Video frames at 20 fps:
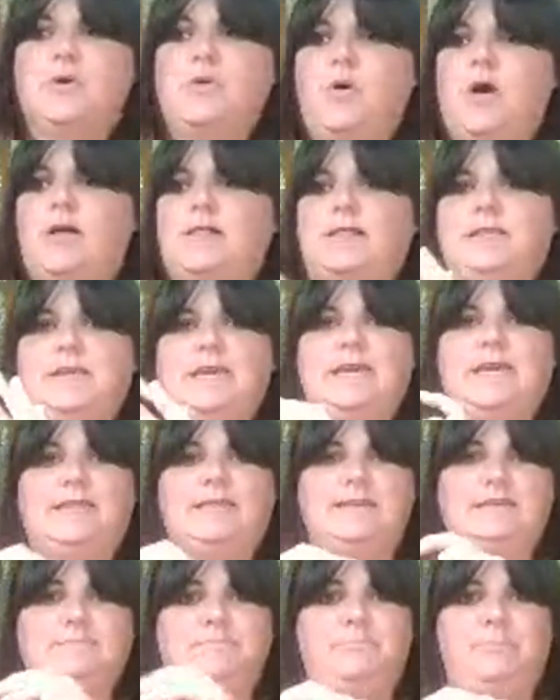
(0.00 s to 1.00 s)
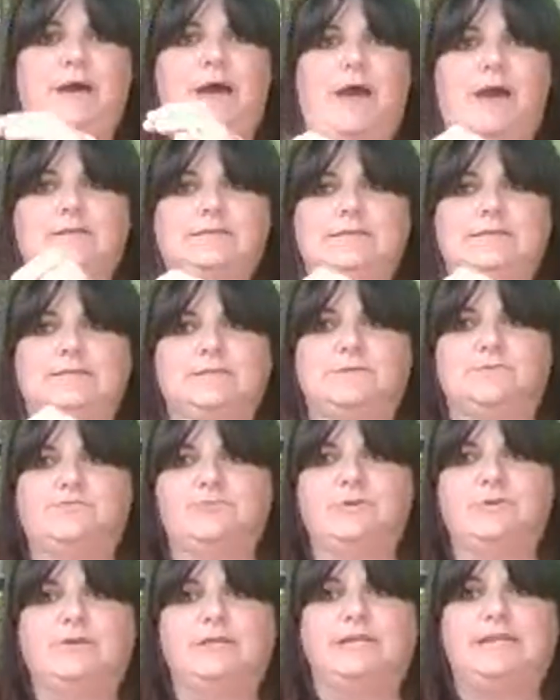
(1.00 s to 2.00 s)
quality, and this box is
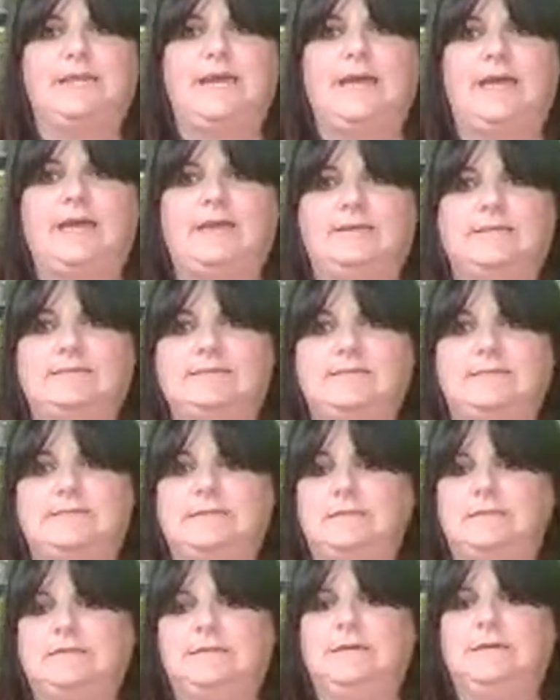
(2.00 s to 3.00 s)
really nice.